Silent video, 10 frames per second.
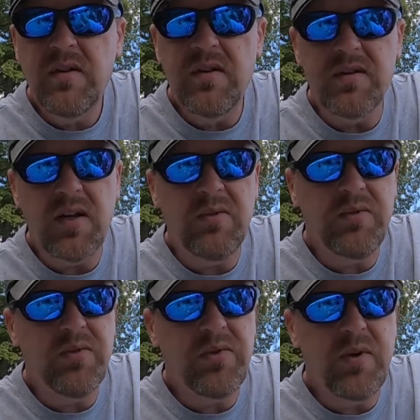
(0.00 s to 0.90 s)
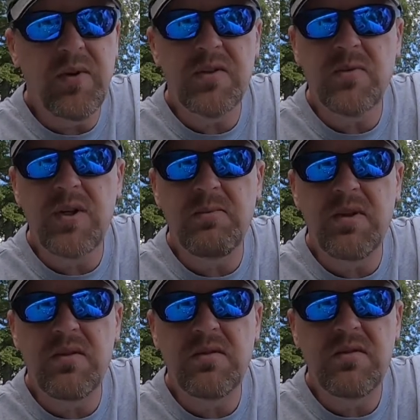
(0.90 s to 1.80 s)
Is I'll throw that square
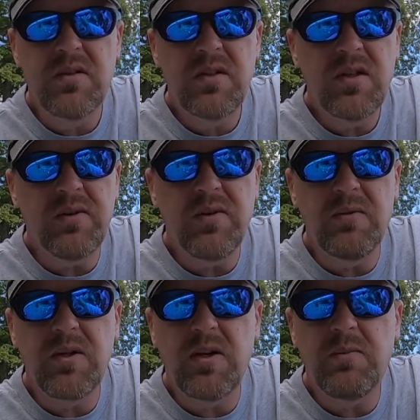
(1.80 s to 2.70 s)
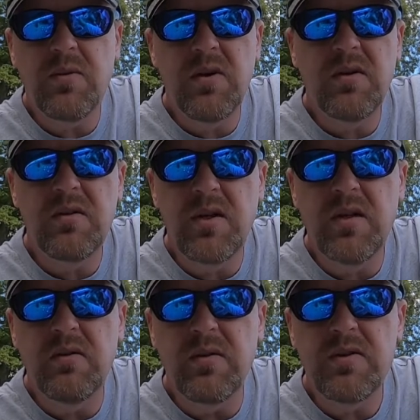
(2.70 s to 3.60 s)
bill, I'll throw a topwater,
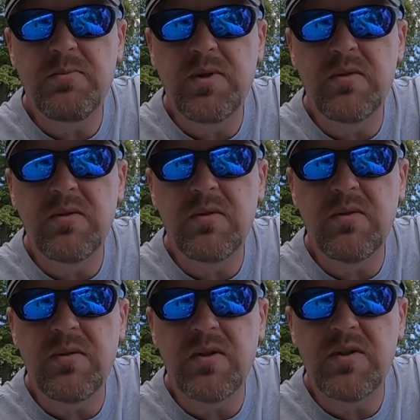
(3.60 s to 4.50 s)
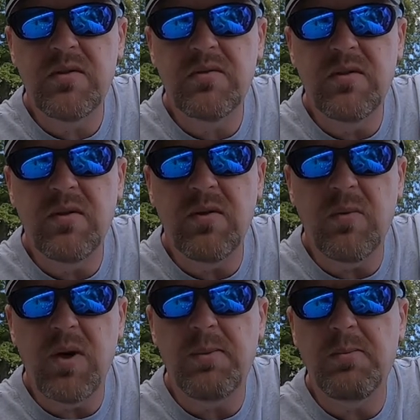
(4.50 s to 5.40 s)
either a spook or a
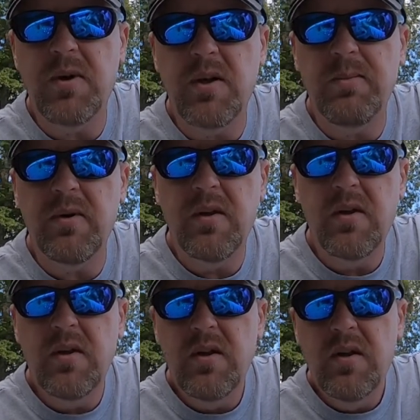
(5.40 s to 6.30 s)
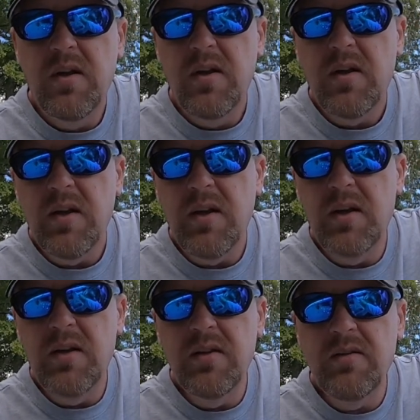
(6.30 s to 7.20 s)
whopper plopper, and then